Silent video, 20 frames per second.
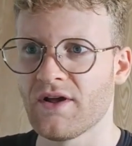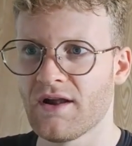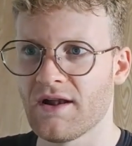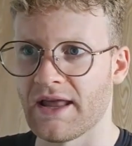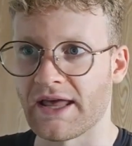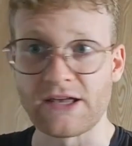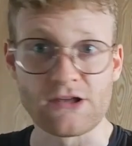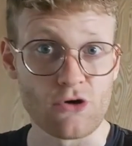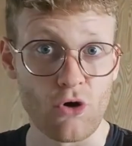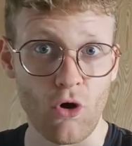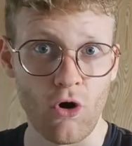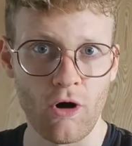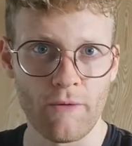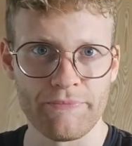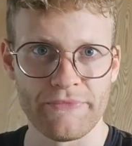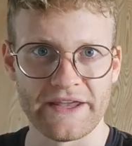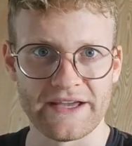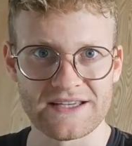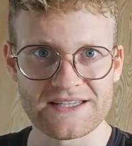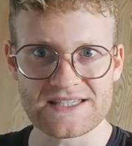like
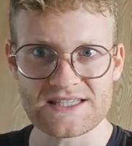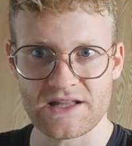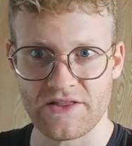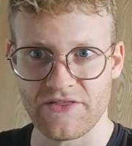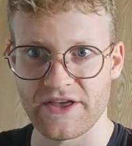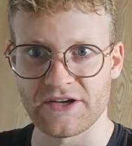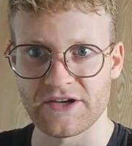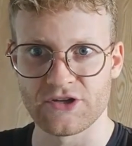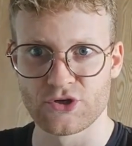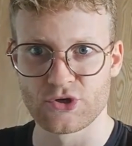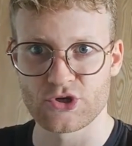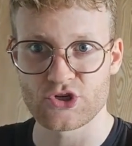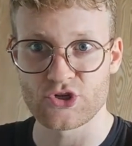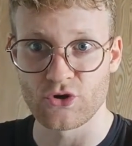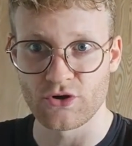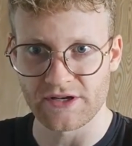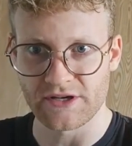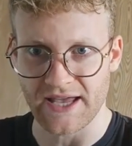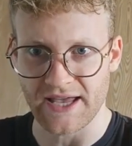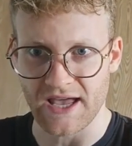calmness that you
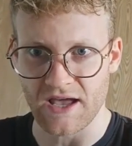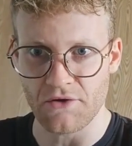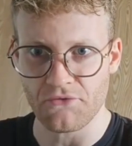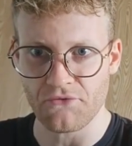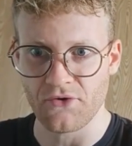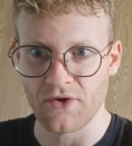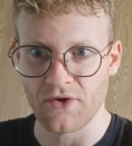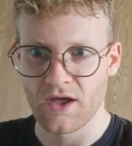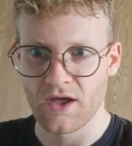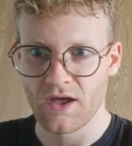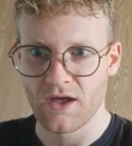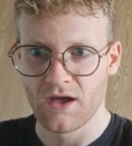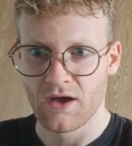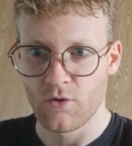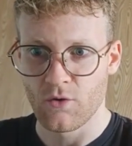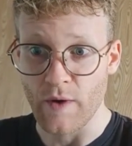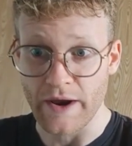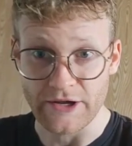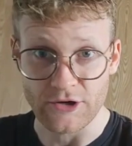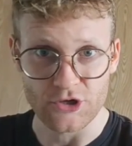should have
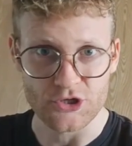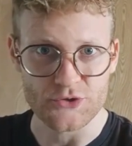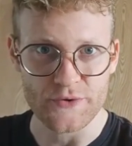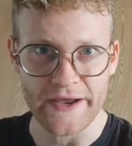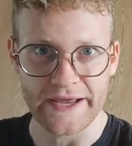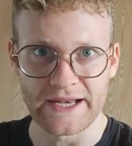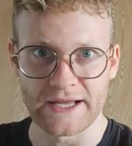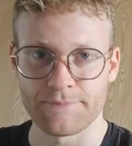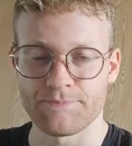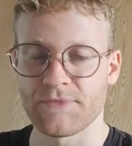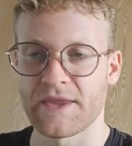when you're trading.